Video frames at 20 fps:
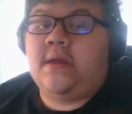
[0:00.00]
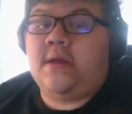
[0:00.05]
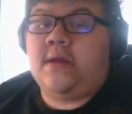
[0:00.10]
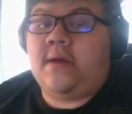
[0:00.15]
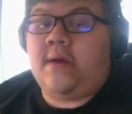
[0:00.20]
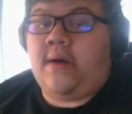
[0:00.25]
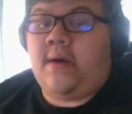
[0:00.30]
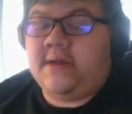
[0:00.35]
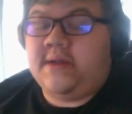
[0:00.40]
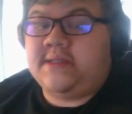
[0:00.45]

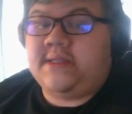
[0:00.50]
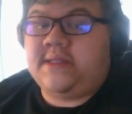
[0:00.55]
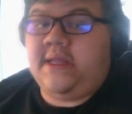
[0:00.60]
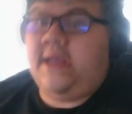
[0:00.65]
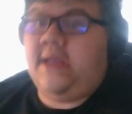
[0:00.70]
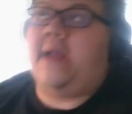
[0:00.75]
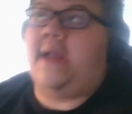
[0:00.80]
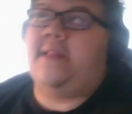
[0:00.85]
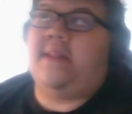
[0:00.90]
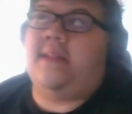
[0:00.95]

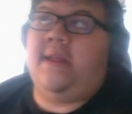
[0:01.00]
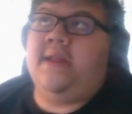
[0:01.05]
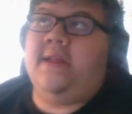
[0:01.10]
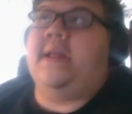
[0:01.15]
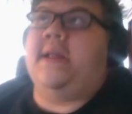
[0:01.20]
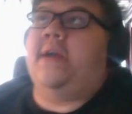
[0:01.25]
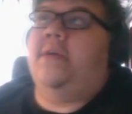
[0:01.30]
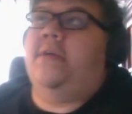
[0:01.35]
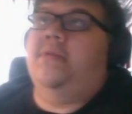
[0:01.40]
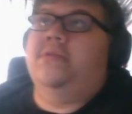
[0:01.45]
Honestly, I think
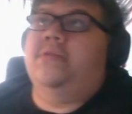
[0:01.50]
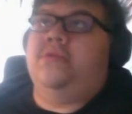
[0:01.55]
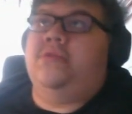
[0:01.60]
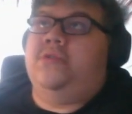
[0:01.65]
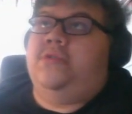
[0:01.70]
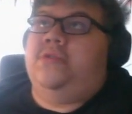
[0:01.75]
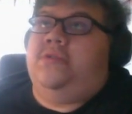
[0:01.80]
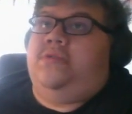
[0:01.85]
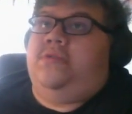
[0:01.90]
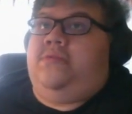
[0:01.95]
that goes to
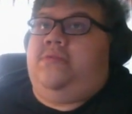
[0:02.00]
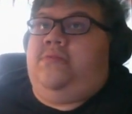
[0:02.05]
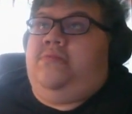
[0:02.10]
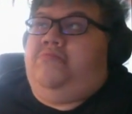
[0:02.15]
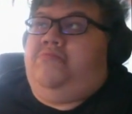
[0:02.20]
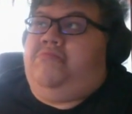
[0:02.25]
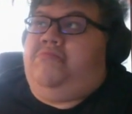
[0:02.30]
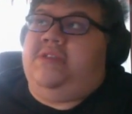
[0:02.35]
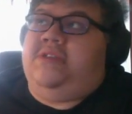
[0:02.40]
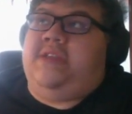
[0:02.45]

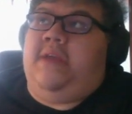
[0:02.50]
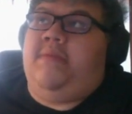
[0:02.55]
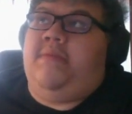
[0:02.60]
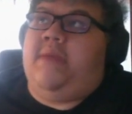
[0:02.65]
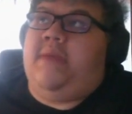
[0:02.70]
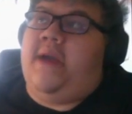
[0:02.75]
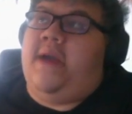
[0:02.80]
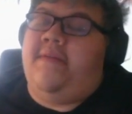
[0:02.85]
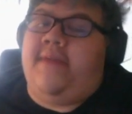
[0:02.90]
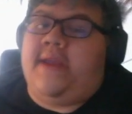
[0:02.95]
the same
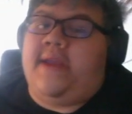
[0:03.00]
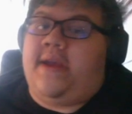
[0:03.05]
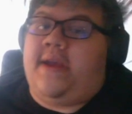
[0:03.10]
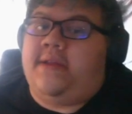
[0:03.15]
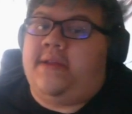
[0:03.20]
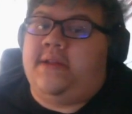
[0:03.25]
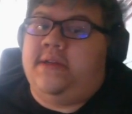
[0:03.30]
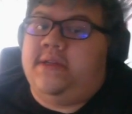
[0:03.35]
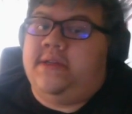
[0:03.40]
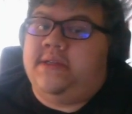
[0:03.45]
with every
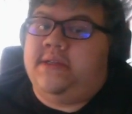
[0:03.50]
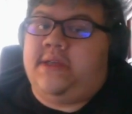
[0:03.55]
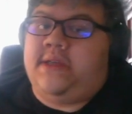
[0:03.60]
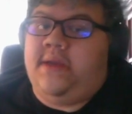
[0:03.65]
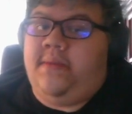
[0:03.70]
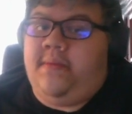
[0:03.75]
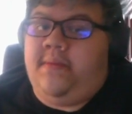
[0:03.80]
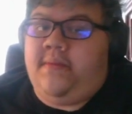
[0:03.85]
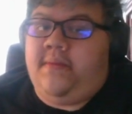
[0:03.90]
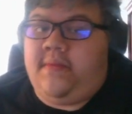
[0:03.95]
character in this
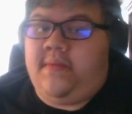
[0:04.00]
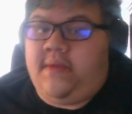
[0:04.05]
game.